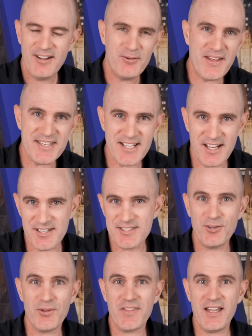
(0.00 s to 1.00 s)
when they start
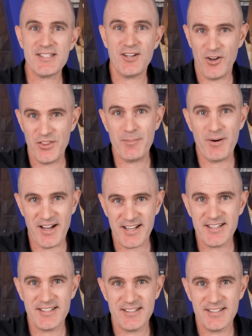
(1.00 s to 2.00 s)
installing these on the
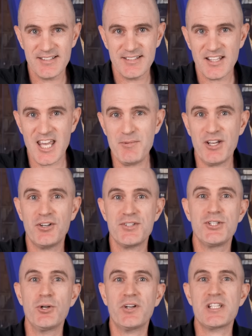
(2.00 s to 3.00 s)
bike. Keep me
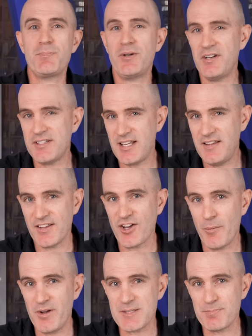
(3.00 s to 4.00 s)
across your experience in the
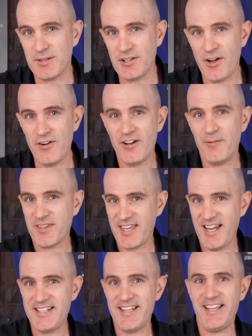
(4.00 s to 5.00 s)
comments below. I'm
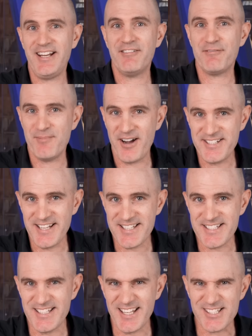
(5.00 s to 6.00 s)
keen to hear if my
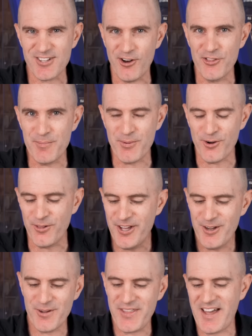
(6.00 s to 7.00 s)
testing is on the ball
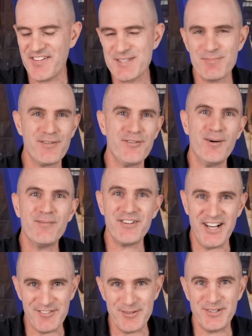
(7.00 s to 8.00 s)
with how these perform for
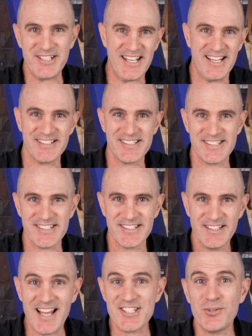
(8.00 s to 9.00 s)
everybody else.
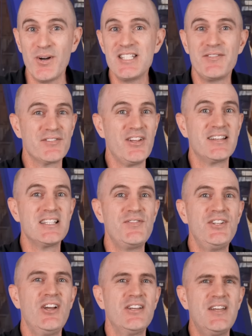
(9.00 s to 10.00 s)
As always, if you've liked this
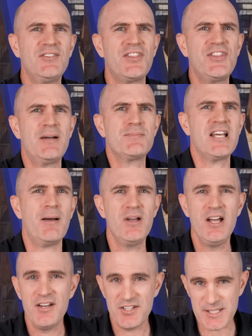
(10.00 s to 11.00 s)
video, give it a thumbs up.
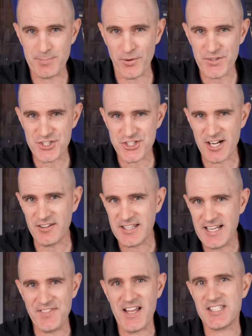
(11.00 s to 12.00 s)
To support this channel,
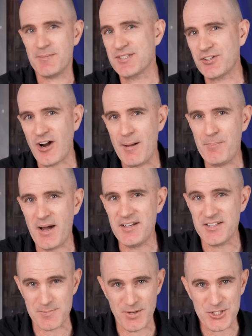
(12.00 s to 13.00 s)
hit that subscribe button,
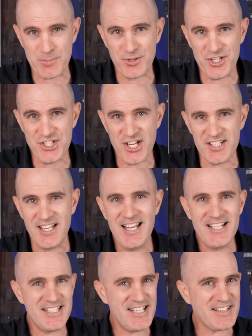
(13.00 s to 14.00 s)
it's much appreciated.
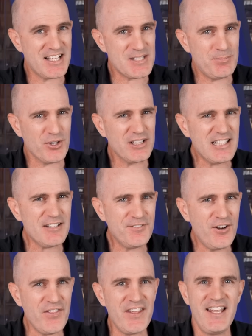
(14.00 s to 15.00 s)
To take that support a little
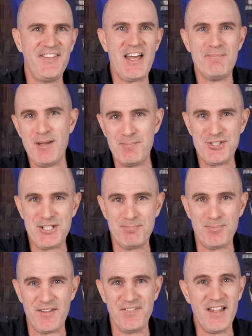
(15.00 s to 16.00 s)
further, hit that membership
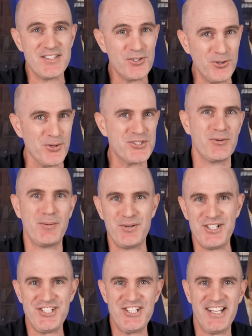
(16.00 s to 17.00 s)
button, that's also
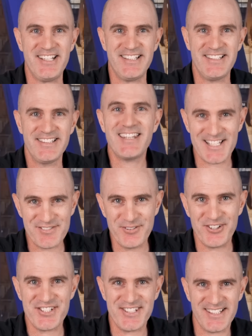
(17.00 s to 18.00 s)
appreciated. Thanks for
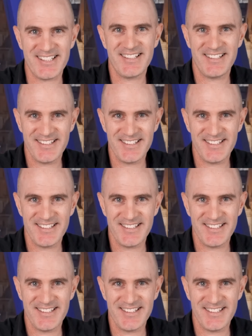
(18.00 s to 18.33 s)
watching.